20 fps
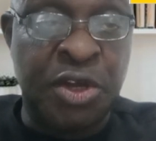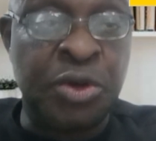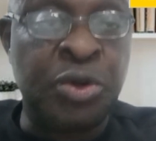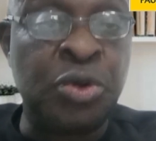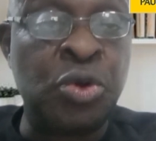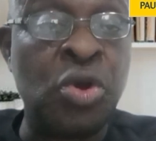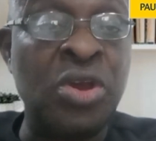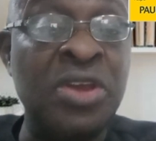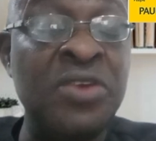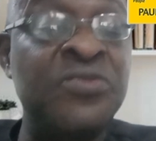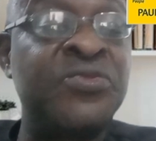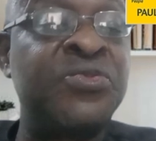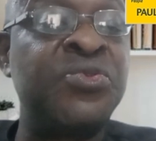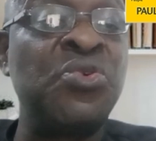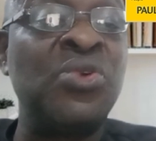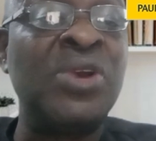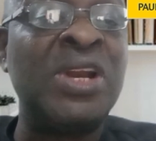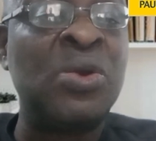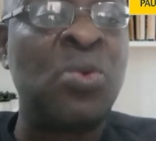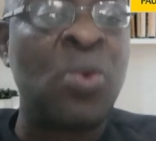knowing
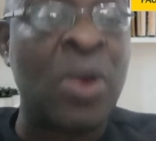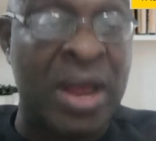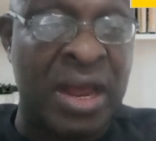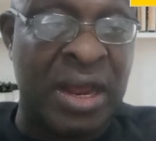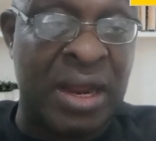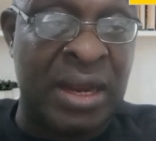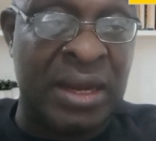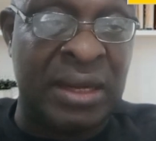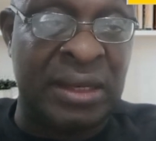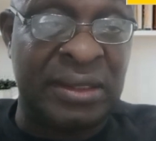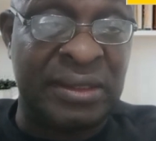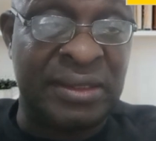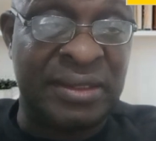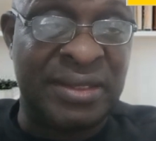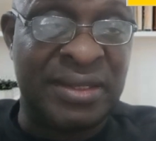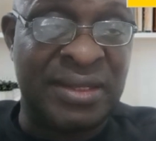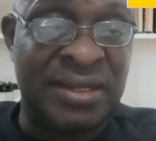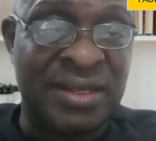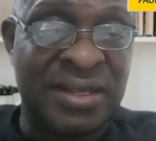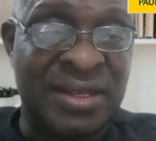fully well
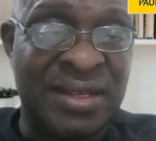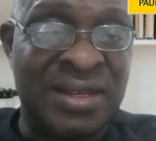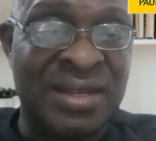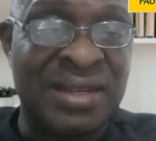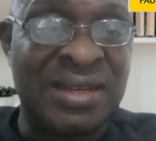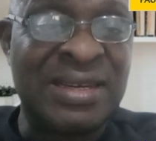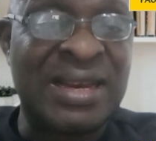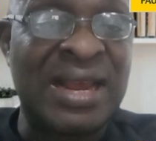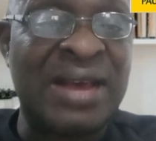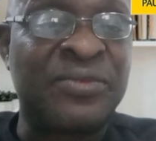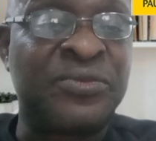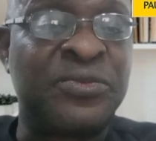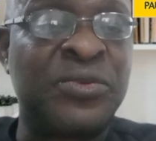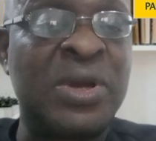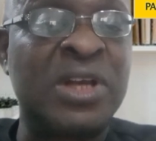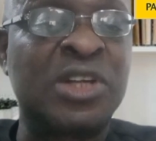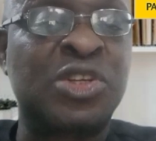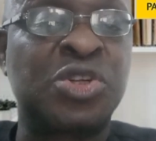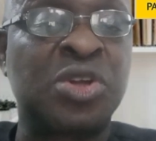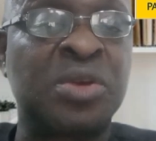that
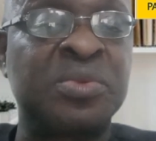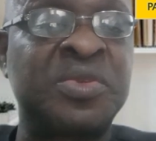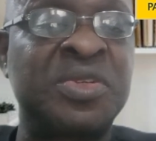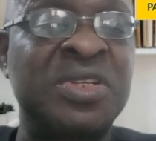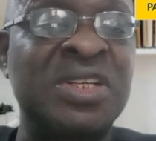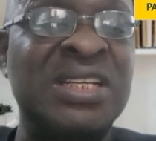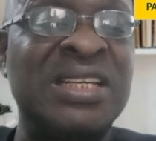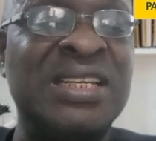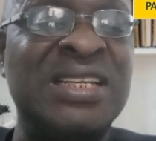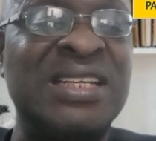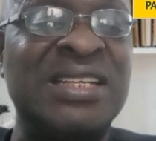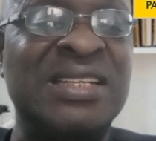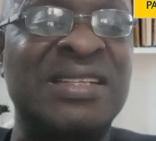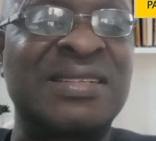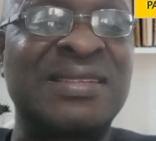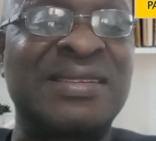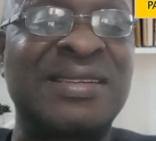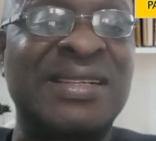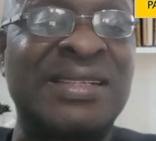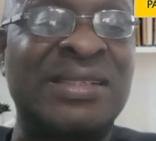fuel subsidy
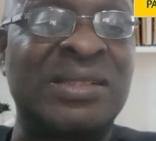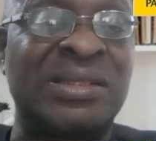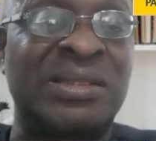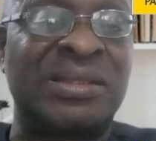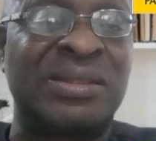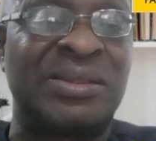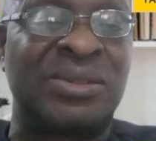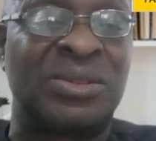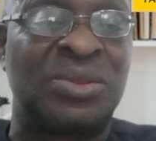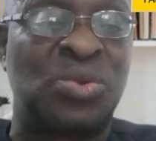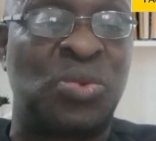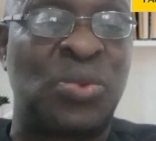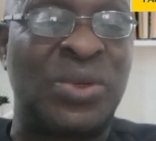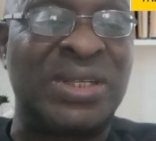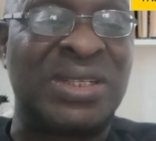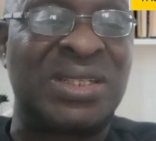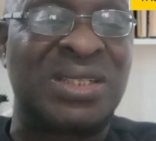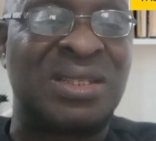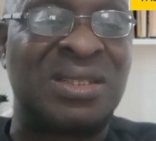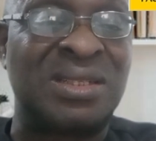is riddled
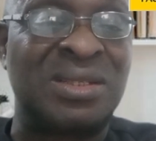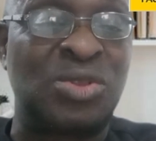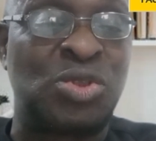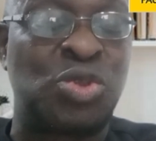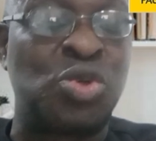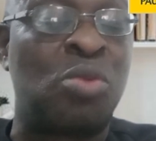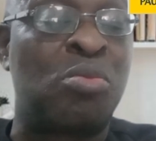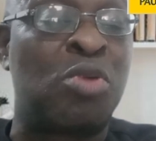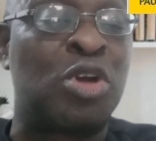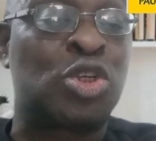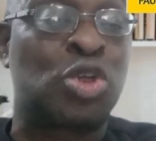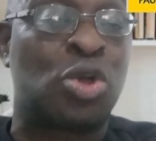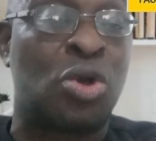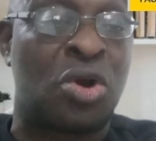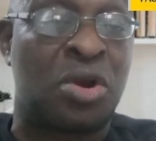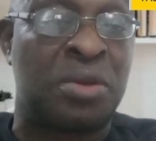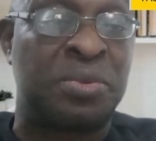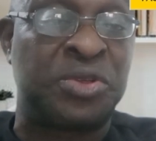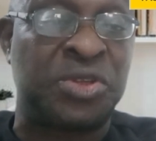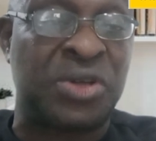with so much
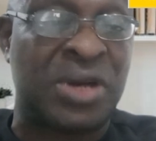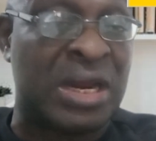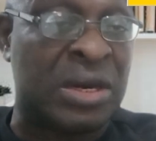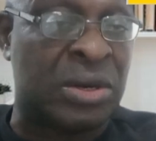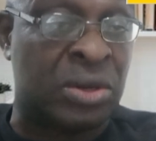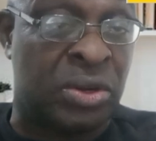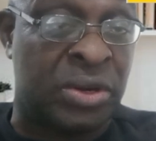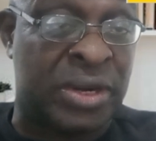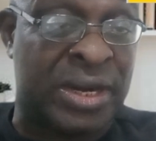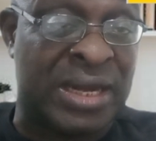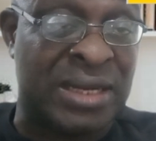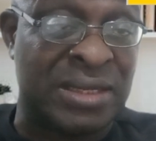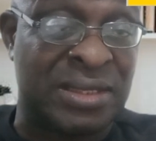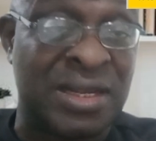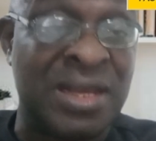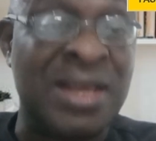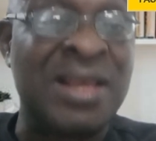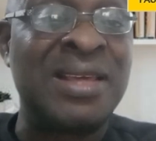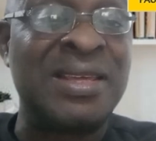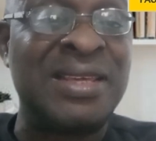corruption and all
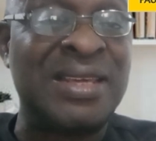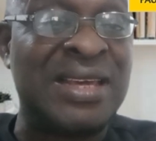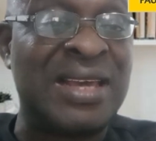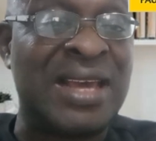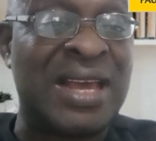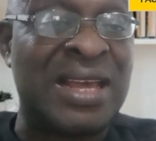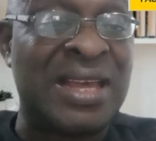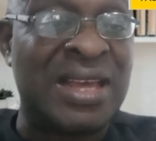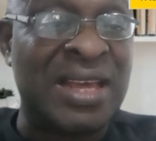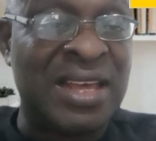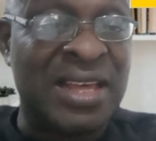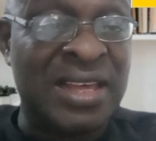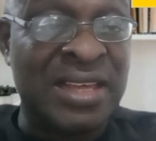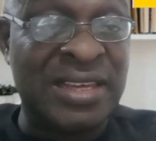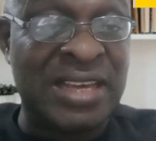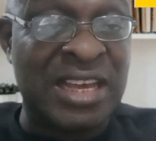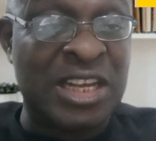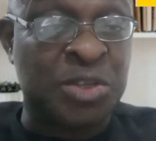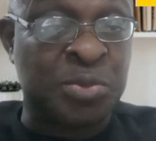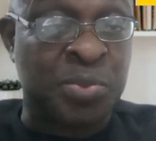that. He
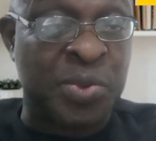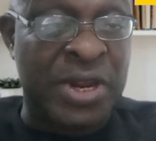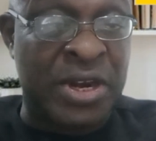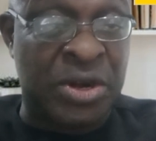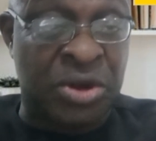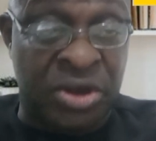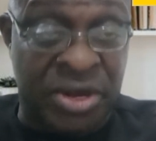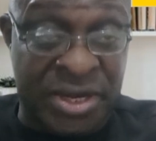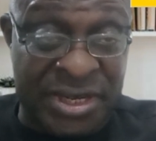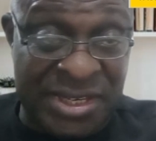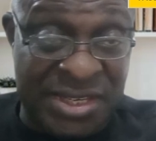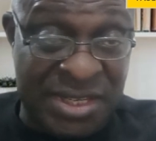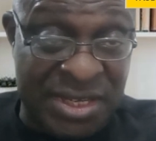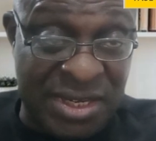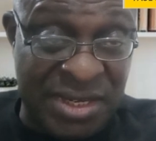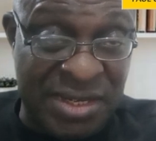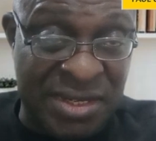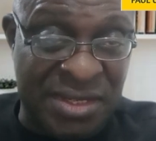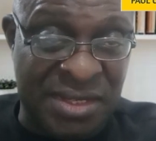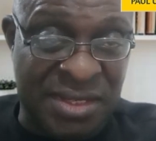explained all these
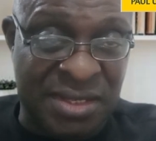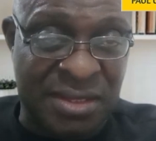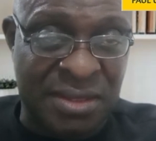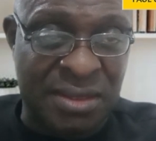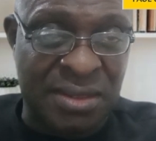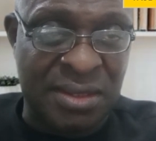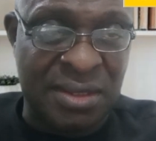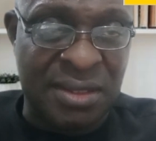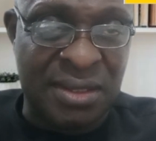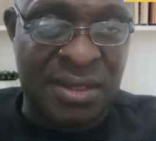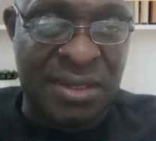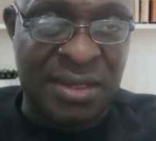things.